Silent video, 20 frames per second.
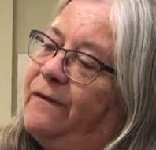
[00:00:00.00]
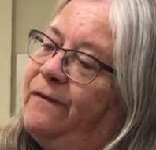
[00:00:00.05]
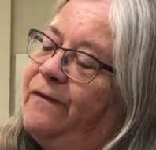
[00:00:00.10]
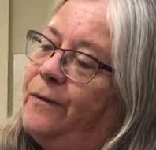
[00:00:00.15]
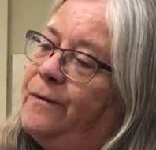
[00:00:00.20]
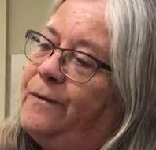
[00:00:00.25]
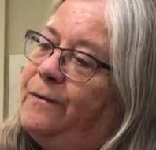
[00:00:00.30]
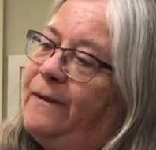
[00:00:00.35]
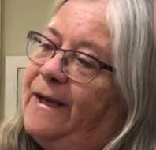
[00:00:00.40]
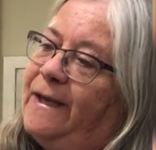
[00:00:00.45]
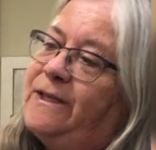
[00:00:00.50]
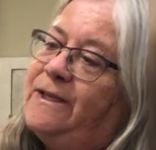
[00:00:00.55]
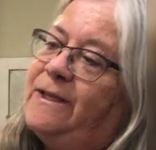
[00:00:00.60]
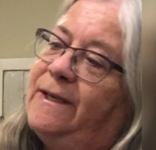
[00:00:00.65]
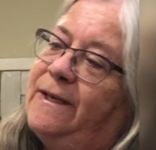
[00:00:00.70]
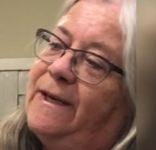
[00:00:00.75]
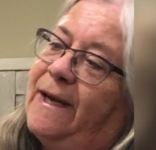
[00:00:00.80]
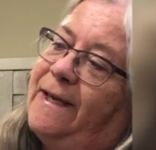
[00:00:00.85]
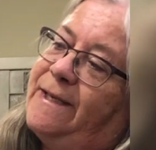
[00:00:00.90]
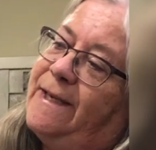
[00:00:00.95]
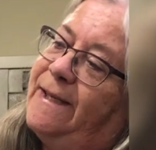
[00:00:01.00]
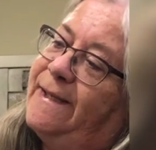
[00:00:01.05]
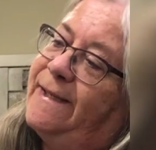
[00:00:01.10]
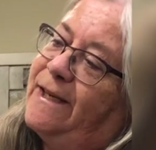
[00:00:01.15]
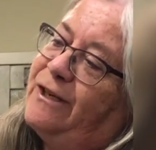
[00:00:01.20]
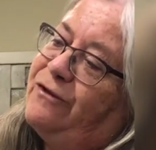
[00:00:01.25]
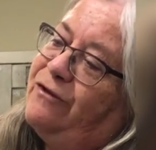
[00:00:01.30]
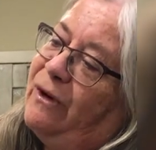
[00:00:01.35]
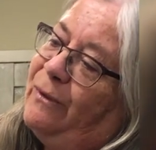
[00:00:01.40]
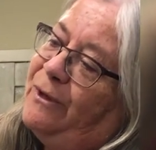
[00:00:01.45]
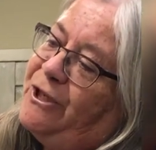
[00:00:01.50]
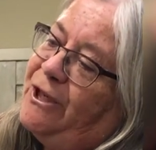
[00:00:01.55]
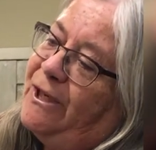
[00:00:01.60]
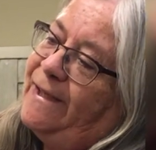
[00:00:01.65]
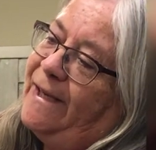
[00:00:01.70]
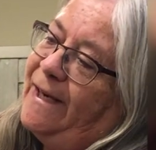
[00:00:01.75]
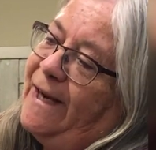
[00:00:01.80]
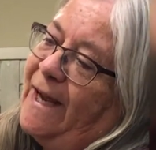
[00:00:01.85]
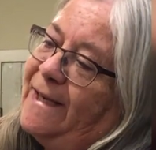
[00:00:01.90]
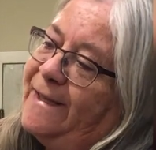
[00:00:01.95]
further into the 19th century, which
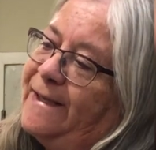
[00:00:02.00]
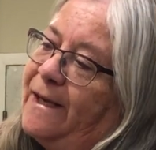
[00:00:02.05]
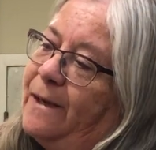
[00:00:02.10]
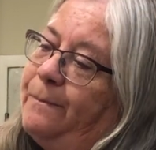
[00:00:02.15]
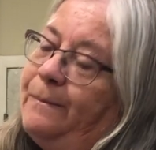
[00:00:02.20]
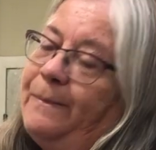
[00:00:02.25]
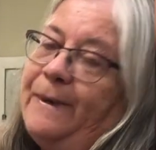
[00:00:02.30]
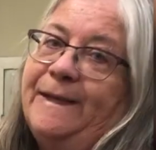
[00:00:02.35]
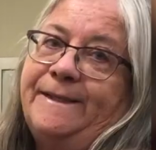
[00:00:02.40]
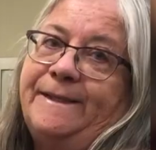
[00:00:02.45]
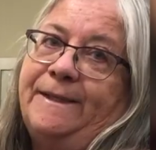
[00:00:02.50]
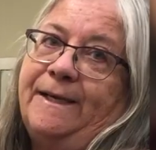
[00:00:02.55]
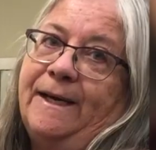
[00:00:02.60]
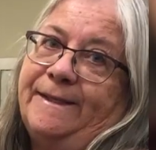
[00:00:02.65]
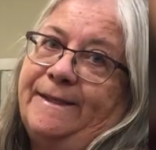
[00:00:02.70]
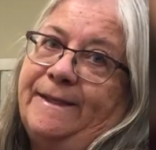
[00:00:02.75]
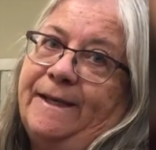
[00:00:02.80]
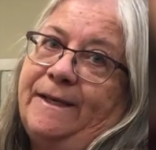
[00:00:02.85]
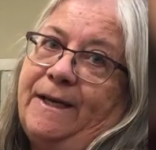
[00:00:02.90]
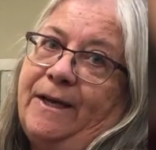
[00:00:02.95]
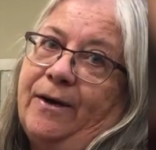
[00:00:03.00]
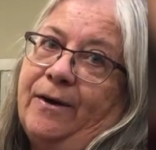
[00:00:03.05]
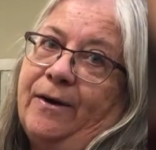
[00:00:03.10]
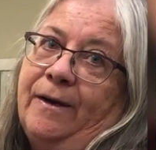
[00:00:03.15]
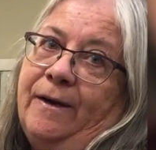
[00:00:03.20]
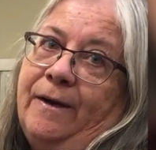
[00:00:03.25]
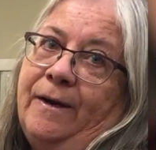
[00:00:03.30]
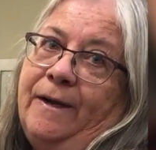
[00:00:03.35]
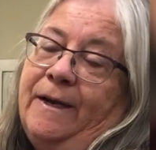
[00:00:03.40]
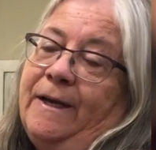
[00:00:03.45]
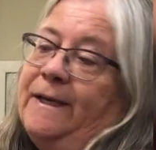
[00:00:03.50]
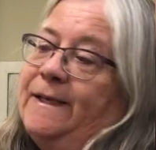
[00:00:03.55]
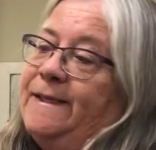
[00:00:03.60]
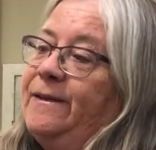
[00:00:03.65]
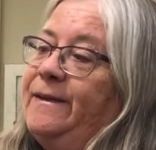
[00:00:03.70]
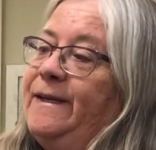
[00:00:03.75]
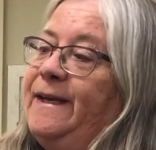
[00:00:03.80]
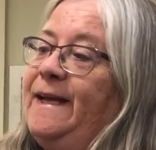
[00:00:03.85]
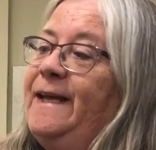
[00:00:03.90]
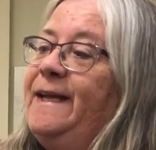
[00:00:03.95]
is it has a bust gusset here.
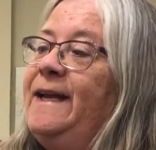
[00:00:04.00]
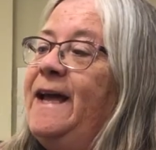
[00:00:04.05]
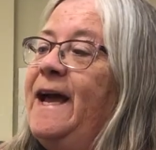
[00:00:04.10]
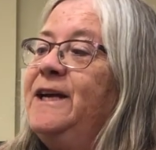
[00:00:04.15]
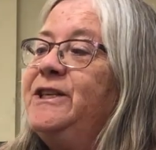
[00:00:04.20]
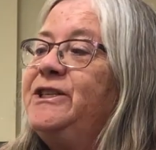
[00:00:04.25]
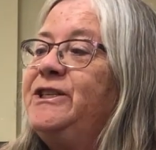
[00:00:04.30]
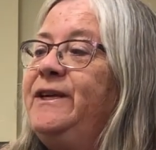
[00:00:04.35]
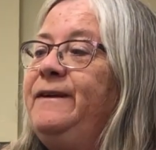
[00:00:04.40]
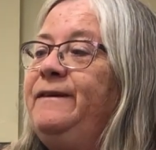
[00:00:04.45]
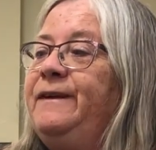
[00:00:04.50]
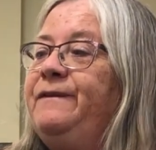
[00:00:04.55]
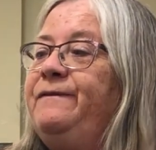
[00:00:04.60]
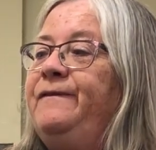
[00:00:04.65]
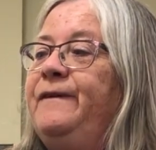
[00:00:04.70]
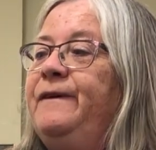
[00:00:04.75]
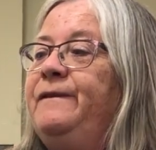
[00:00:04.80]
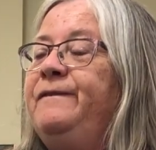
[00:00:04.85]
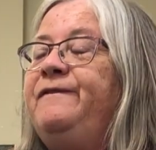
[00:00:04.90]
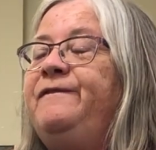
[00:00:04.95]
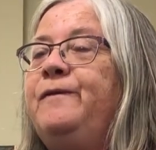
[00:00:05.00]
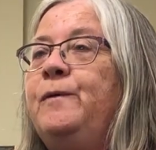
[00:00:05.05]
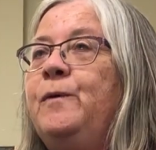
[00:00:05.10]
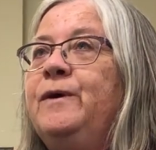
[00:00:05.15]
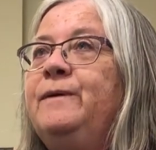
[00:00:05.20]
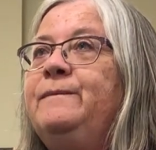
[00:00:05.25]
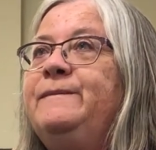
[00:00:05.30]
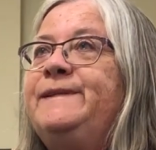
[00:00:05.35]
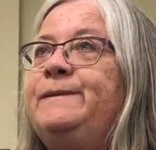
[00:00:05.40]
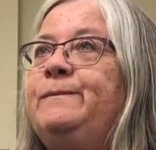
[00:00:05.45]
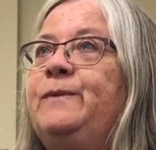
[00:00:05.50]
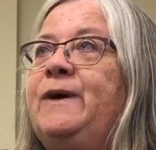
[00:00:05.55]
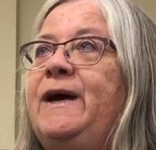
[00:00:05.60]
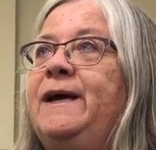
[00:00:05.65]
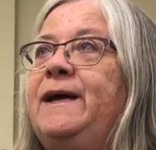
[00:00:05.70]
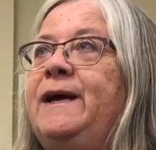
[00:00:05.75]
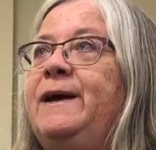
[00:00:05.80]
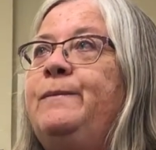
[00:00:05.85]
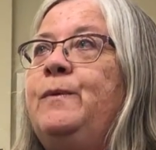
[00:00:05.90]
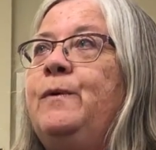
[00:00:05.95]
So that it actually forms
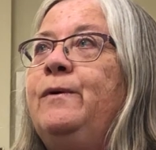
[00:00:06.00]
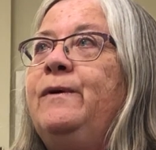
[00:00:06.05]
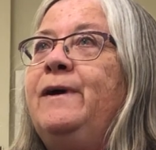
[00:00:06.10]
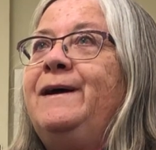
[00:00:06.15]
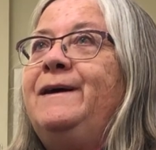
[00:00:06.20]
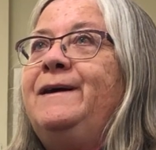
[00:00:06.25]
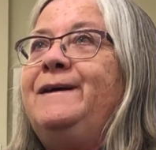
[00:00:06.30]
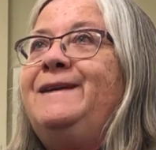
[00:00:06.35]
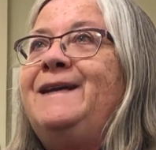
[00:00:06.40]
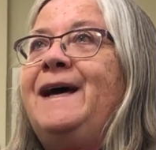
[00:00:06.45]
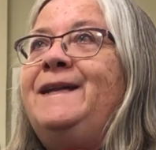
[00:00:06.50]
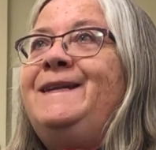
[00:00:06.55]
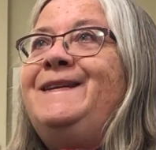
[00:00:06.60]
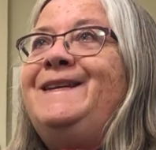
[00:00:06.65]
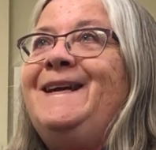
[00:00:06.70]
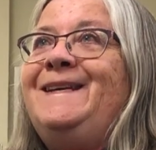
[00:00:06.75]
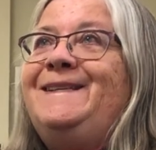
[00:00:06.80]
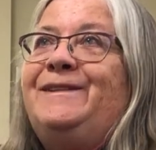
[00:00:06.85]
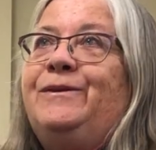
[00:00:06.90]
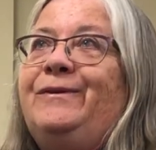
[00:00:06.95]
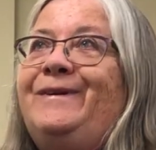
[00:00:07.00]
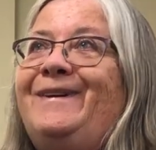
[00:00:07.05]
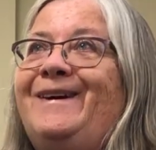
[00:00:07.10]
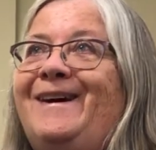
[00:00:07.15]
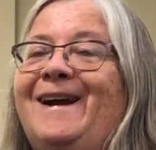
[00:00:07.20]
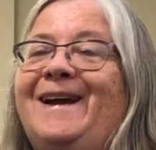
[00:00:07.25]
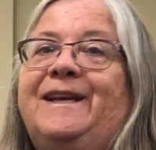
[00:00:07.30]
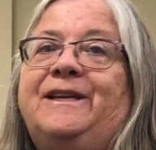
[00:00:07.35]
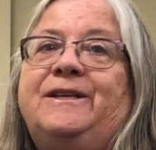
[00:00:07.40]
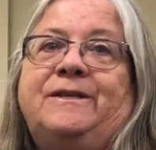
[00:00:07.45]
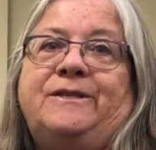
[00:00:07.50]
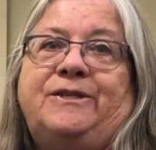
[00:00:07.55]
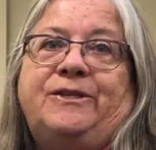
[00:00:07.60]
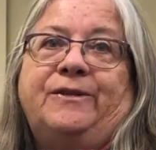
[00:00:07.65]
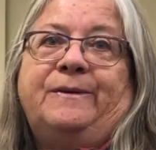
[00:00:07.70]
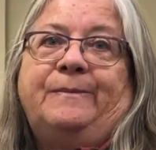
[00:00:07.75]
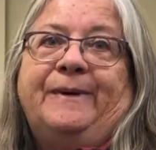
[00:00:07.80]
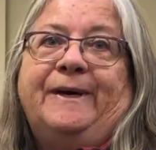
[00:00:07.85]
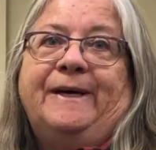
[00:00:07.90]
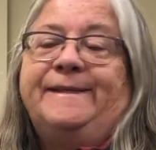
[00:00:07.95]
a nicer line to
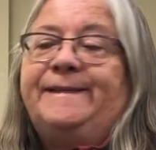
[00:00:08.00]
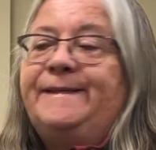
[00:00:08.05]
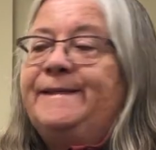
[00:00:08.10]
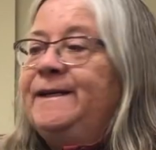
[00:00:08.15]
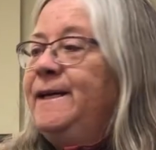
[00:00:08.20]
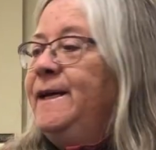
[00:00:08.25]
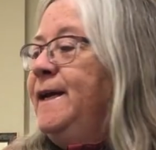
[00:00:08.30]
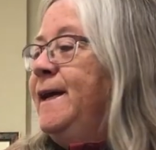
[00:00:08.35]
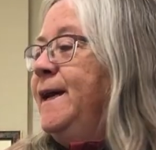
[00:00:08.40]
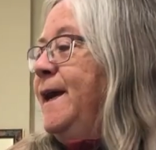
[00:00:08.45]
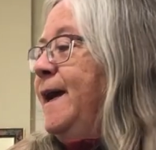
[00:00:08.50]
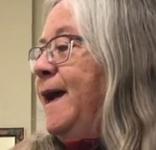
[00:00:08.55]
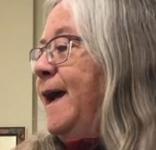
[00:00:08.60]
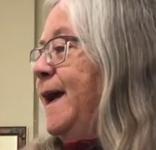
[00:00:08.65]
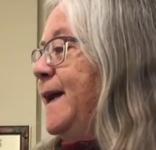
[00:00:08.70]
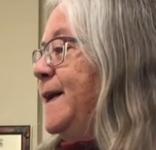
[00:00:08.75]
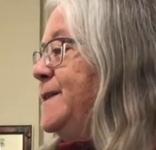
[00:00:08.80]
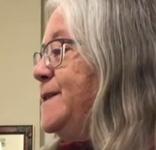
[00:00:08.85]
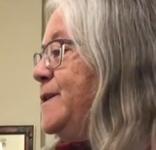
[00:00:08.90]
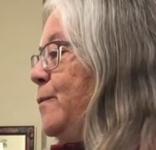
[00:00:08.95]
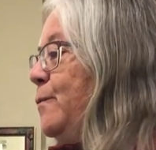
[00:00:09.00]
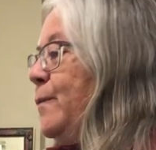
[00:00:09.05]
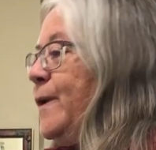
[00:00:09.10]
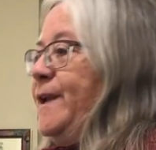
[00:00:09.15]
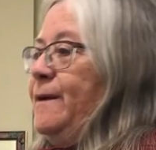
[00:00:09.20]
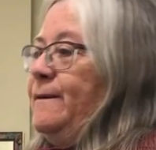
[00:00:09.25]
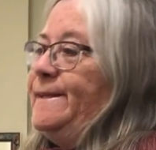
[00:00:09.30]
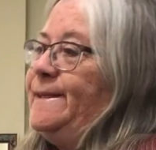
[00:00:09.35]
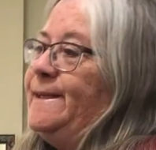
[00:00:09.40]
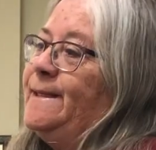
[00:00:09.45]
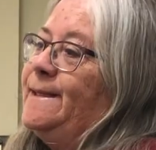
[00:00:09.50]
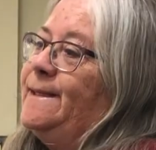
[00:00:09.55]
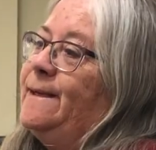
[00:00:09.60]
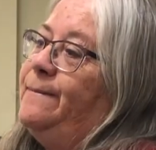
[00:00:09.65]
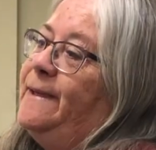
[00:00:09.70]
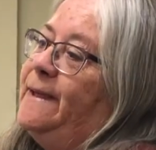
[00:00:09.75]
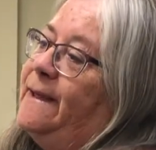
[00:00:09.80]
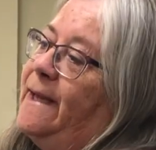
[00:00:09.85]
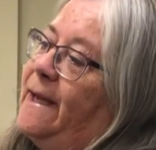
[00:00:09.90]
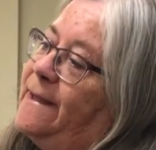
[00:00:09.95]
the bust. And when you see
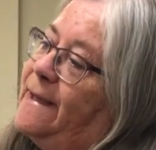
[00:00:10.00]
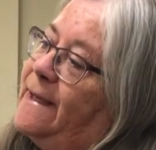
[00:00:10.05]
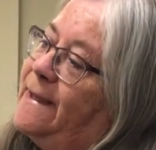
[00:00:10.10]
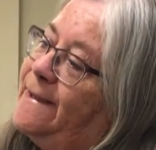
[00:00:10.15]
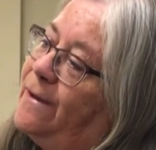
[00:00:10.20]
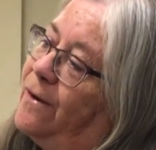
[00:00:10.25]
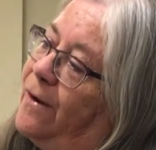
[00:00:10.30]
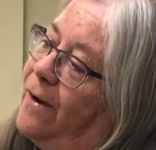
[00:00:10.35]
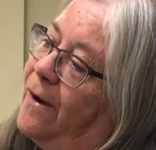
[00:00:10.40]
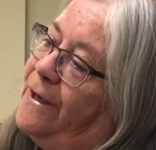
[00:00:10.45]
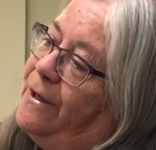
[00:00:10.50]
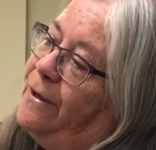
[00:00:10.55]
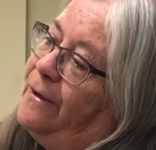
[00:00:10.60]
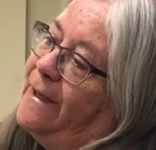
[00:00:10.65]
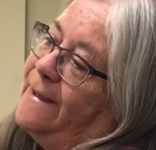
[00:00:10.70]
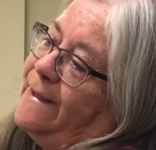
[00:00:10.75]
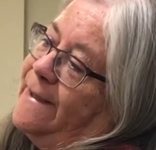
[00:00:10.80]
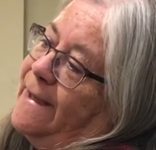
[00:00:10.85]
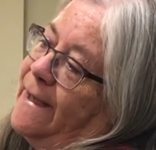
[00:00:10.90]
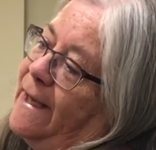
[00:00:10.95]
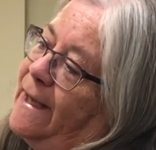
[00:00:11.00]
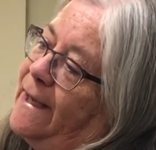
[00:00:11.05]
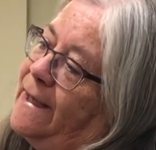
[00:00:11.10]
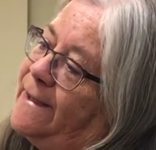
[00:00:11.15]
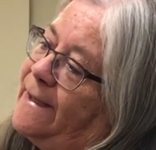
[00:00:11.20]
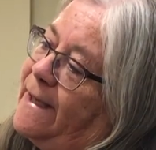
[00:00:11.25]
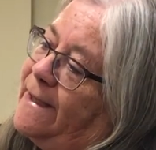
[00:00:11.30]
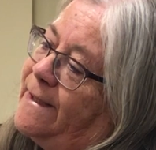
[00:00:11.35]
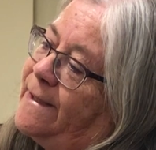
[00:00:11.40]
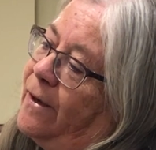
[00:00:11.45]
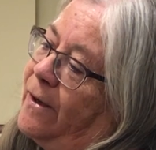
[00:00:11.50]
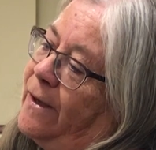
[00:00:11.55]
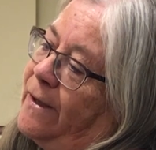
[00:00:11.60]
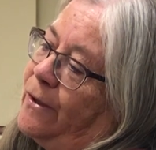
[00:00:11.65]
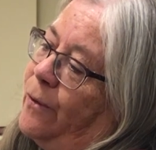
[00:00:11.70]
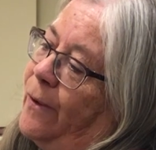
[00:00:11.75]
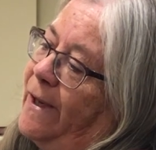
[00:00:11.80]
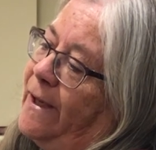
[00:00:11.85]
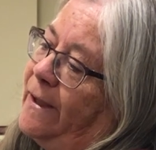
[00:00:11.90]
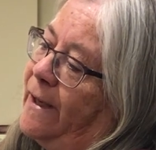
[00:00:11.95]
something like this on, you can see it's
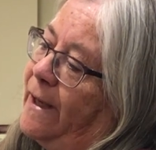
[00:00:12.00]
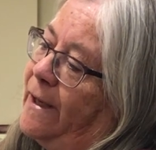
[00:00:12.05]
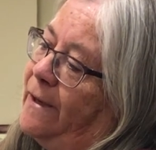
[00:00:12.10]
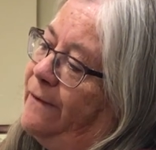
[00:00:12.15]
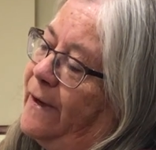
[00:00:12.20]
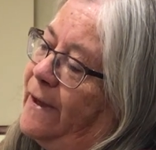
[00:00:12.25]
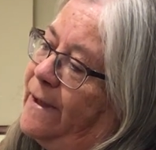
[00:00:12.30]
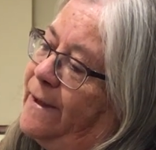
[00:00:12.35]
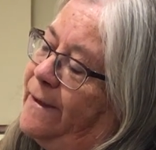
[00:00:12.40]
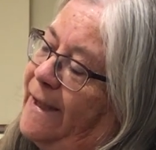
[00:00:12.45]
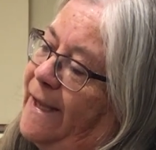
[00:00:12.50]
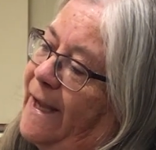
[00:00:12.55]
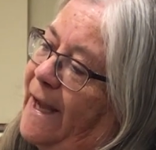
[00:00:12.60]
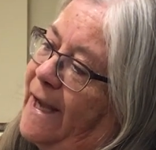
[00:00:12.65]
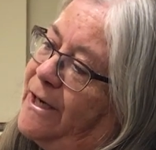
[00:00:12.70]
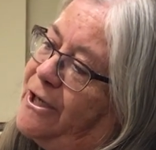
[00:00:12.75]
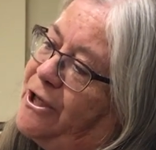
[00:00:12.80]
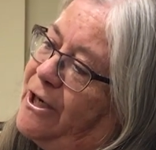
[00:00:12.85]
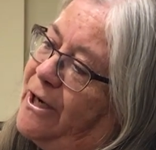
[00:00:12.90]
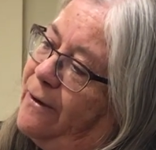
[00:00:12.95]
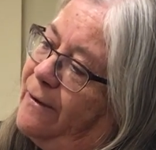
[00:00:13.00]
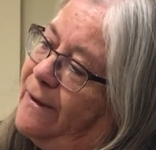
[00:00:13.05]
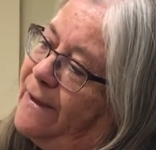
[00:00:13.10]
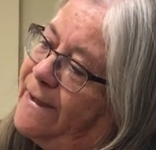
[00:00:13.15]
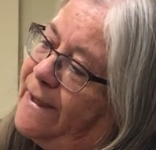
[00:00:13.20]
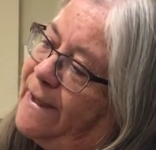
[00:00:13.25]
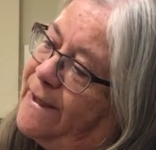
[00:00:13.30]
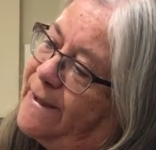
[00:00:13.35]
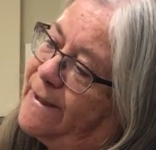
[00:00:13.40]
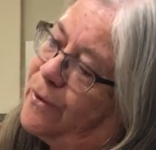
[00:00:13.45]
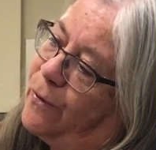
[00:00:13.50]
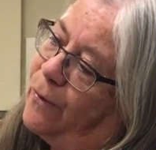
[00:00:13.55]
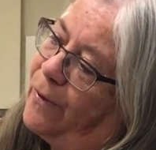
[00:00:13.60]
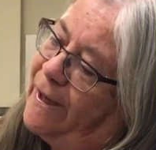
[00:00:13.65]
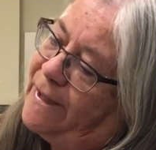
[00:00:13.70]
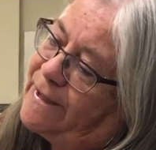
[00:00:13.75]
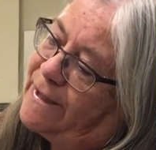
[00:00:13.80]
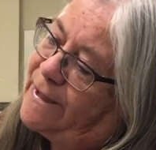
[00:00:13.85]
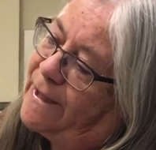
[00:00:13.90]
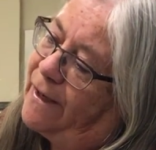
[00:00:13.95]
got quite a lot of, the edge here is
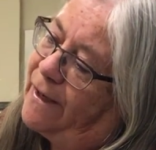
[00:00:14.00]
quite